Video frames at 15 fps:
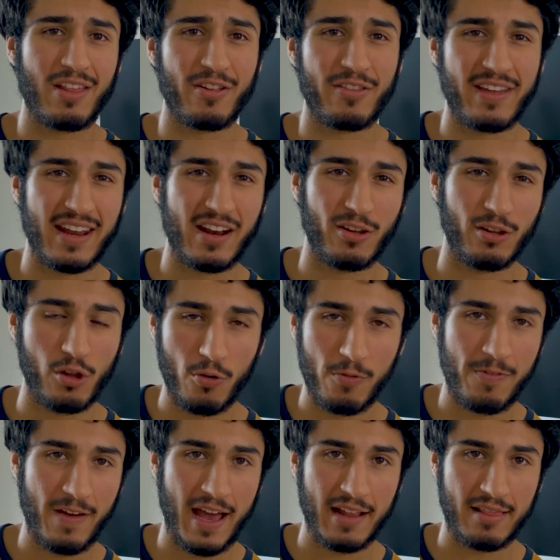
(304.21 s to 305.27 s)
than a low
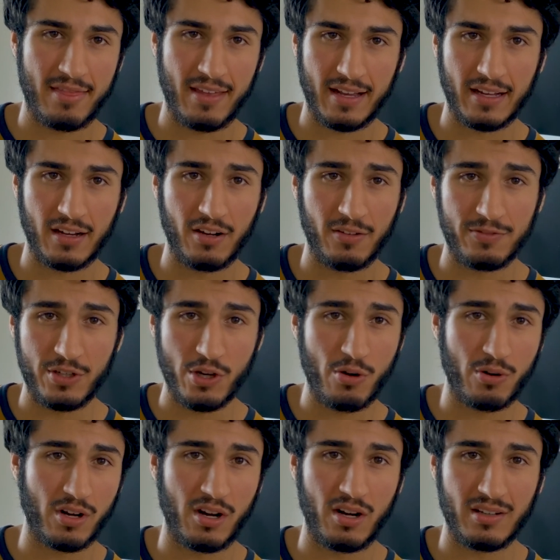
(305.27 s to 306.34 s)
fat thing of
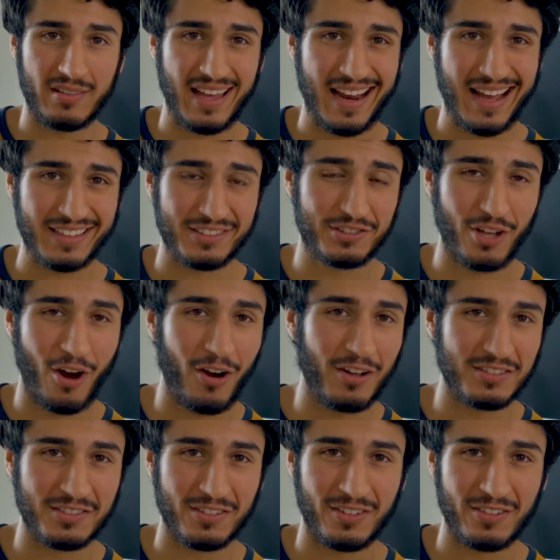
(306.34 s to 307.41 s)
yogurt that has
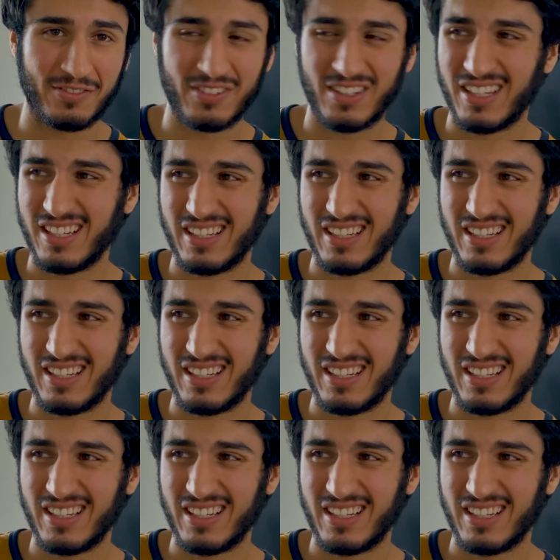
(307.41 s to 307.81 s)
tons of